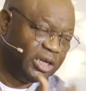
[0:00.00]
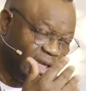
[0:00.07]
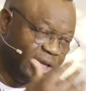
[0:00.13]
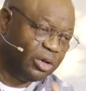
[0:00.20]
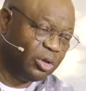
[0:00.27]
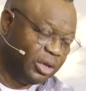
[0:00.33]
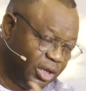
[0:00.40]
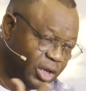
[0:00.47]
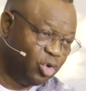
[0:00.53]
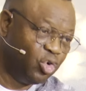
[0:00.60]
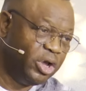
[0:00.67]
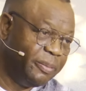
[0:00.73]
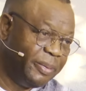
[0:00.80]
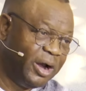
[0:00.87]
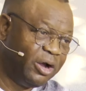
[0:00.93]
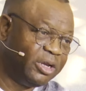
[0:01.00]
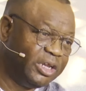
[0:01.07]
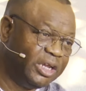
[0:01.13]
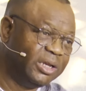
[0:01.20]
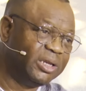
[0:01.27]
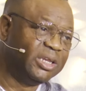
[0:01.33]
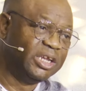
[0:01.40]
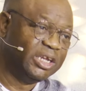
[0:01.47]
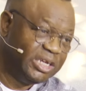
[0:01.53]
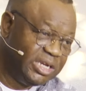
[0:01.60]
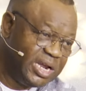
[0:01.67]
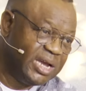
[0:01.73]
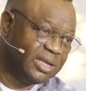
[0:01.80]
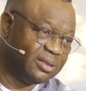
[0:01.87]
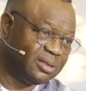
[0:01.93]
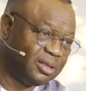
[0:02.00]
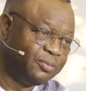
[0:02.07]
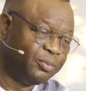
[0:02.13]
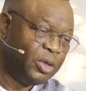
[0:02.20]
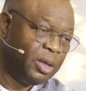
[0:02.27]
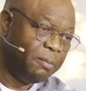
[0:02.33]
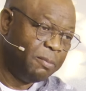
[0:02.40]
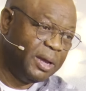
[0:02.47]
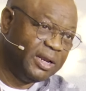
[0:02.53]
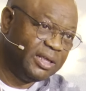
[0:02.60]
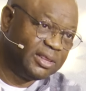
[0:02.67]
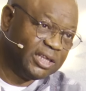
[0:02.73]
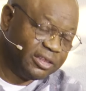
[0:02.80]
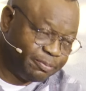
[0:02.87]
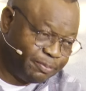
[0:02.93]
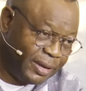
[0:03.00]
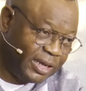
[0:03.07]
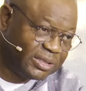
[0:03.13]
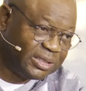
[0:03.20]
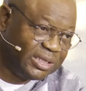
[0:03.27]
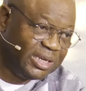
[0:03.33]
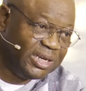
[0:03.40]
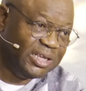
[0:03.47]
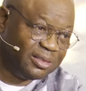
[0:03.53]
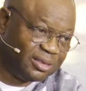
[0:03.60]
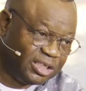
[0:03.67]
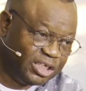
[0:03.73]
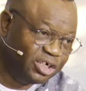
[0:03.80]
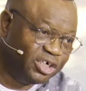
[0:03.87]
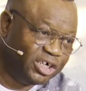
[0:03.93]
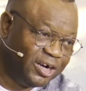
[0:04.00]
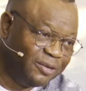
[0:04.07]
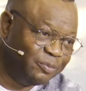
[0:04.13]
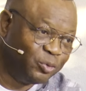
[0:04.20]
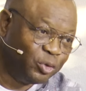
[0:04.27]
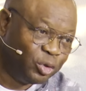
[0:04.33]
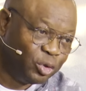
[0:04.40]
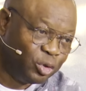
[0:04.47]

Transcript: Did, did he know about it? Yes. But he's expecting his children